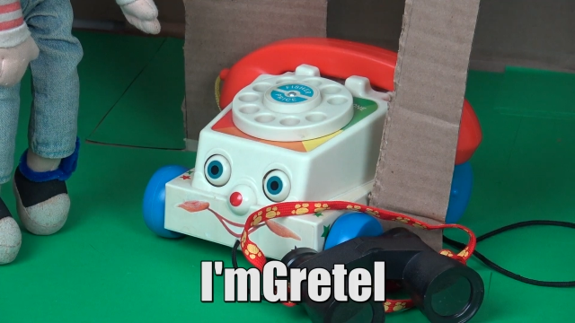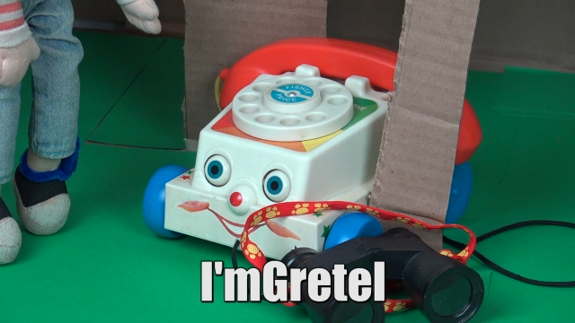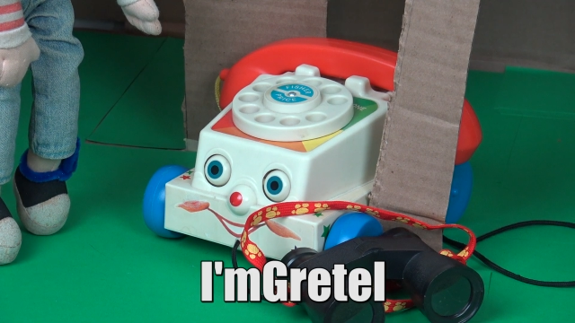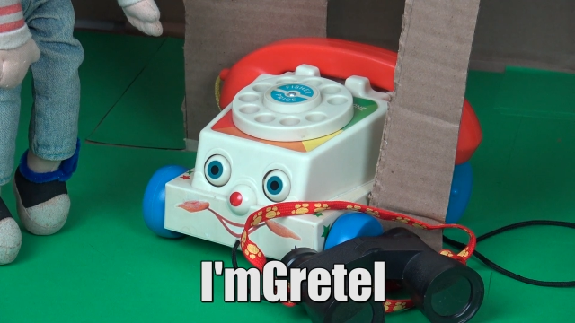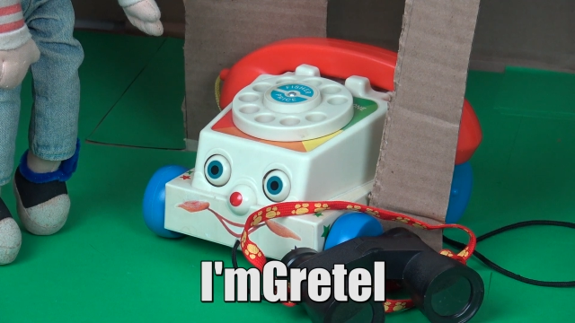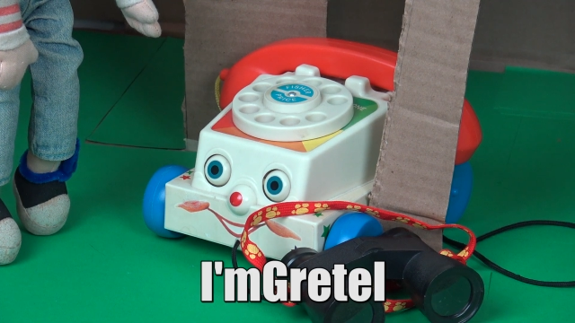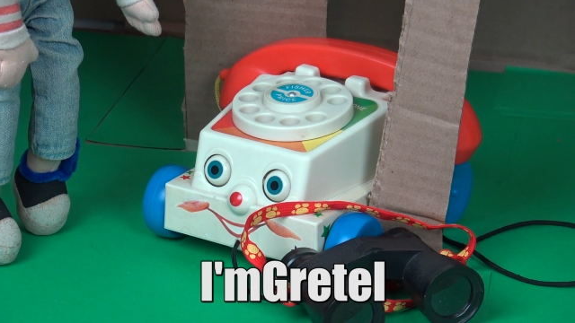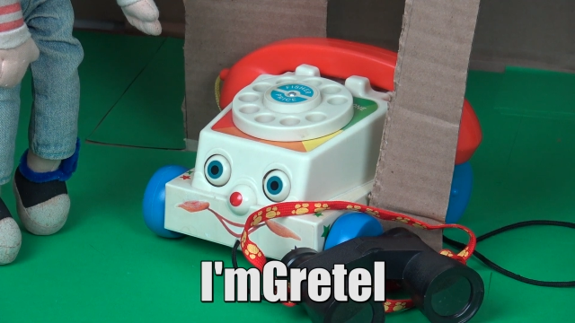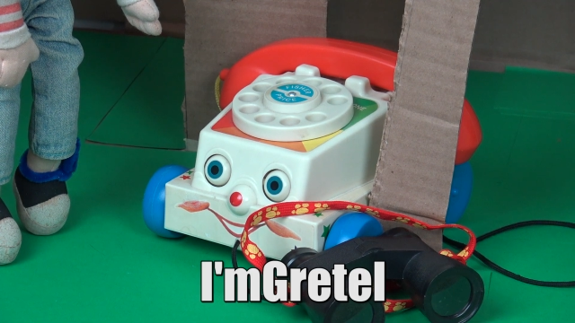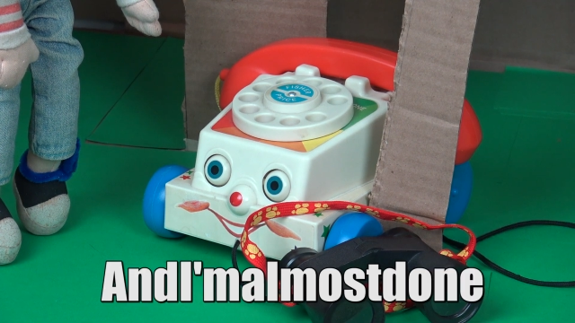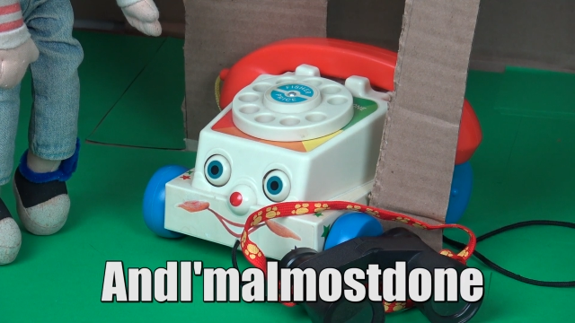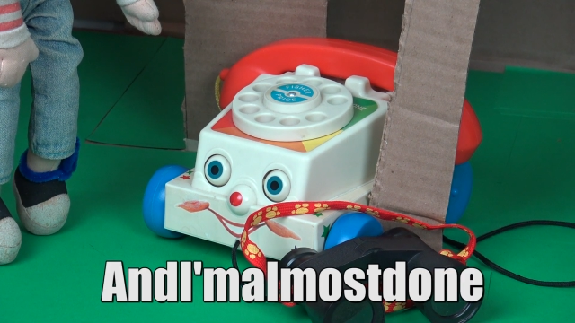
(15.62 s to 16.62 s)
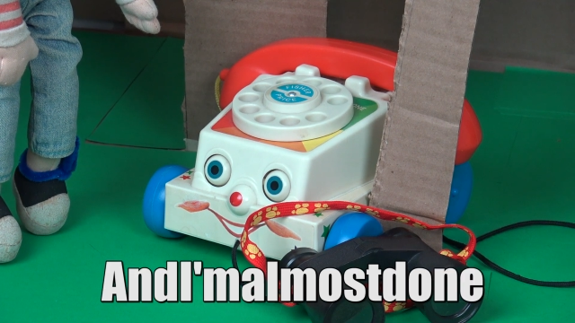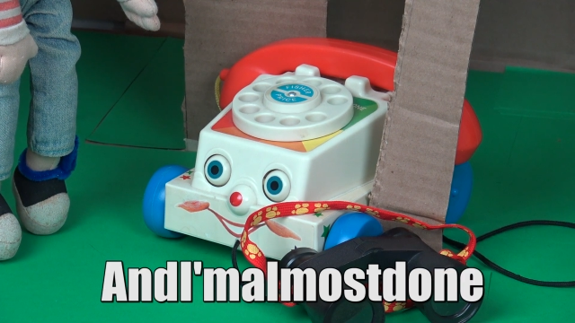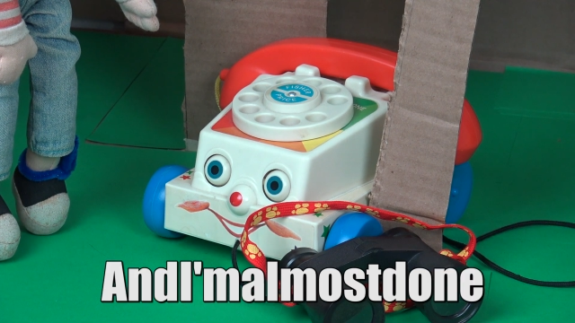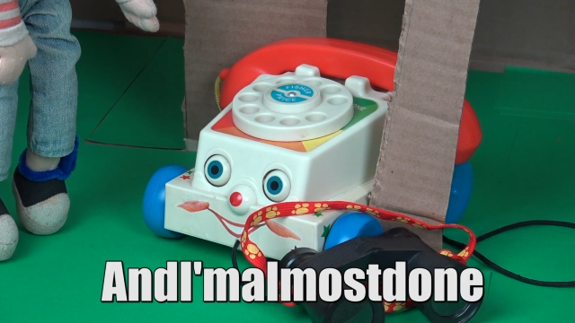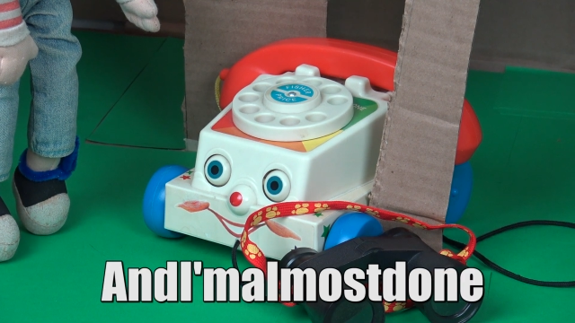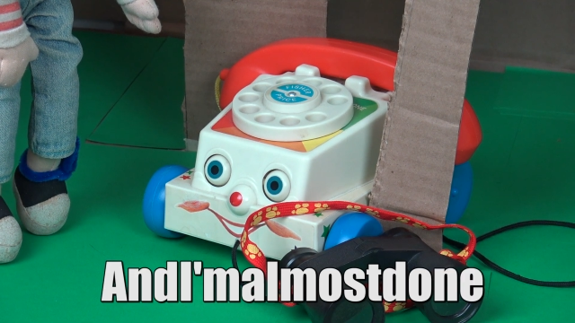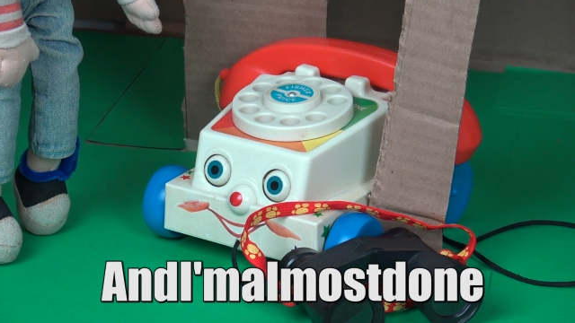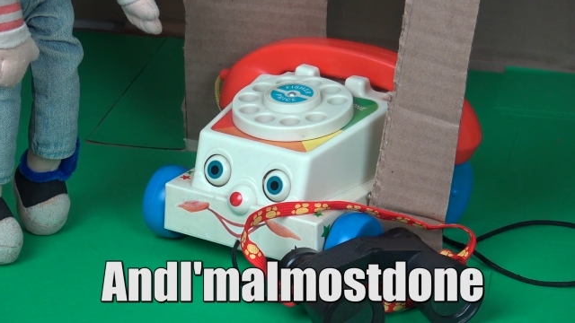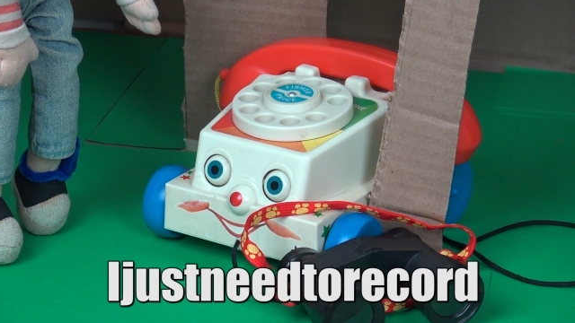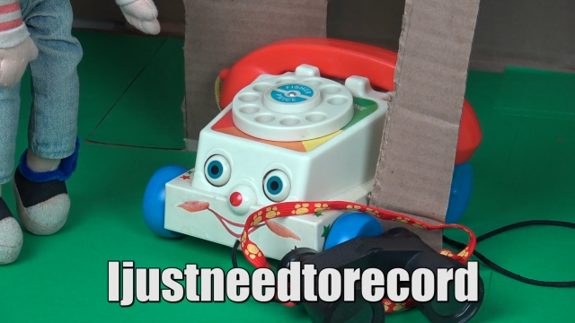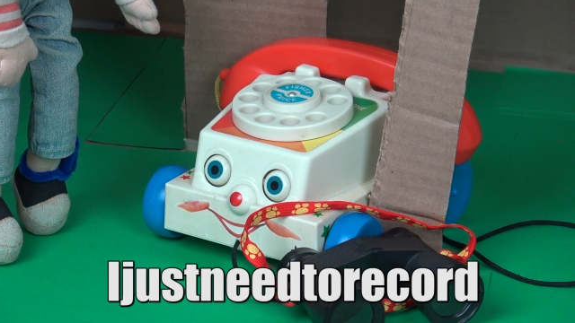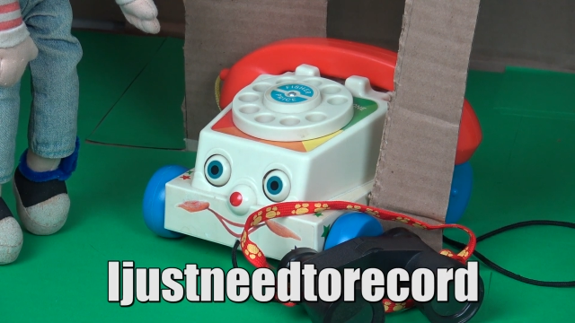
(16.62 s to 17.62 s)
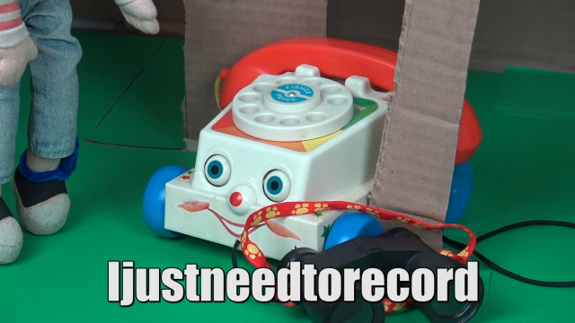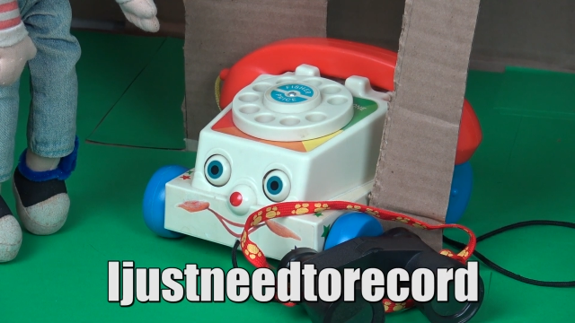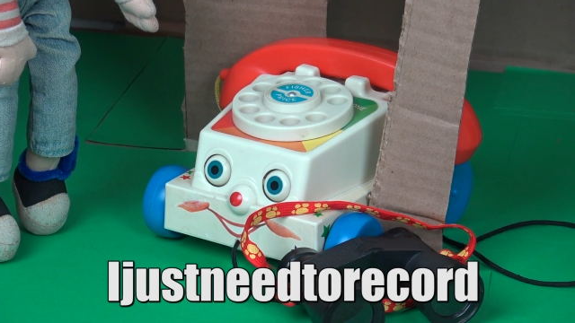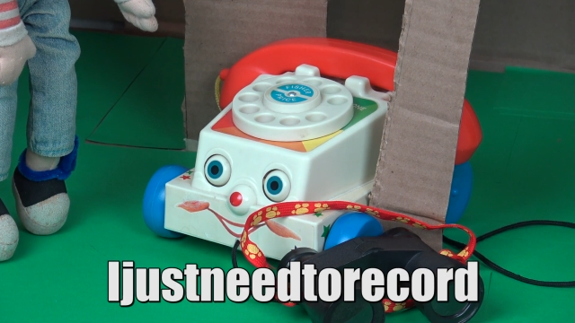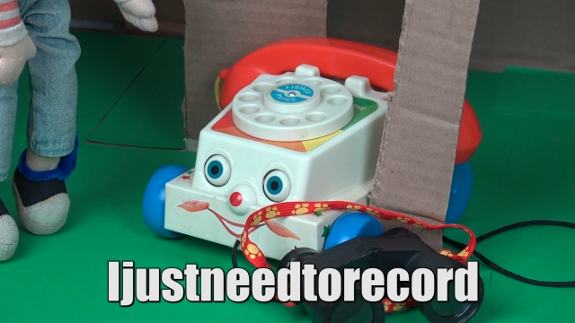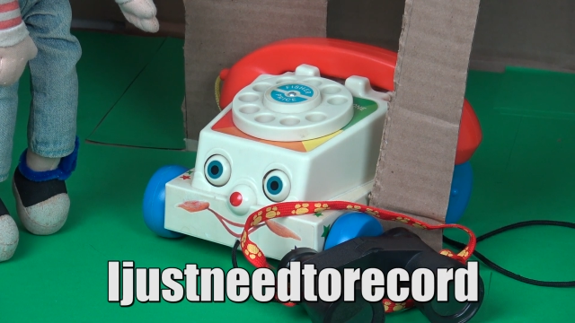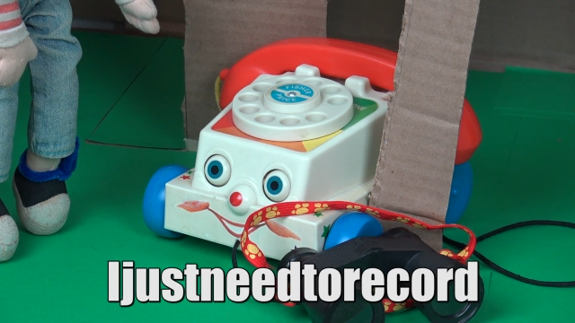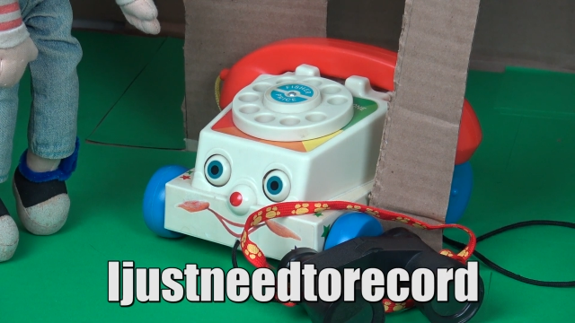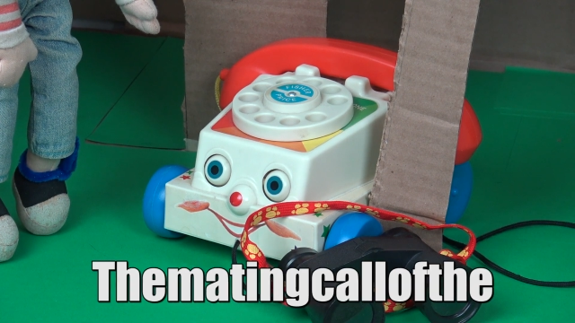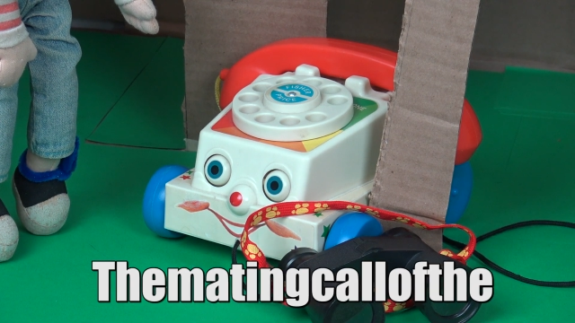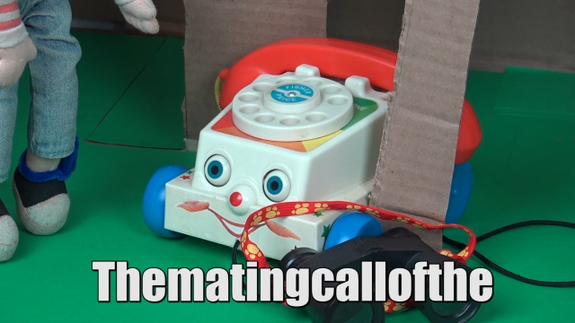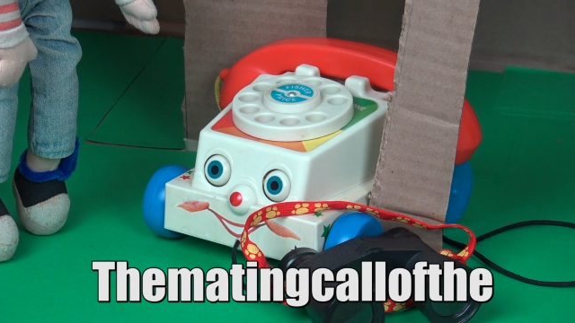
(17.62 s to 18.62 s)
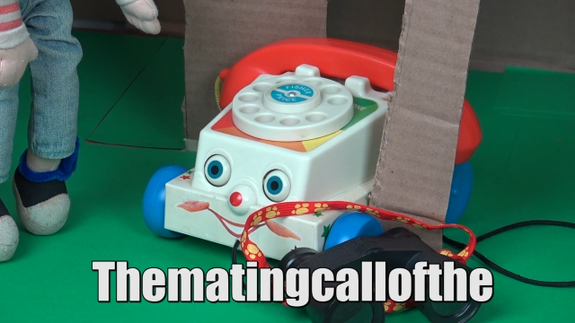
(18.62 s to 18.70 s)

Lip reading: No face is visible, so there are no lips to read.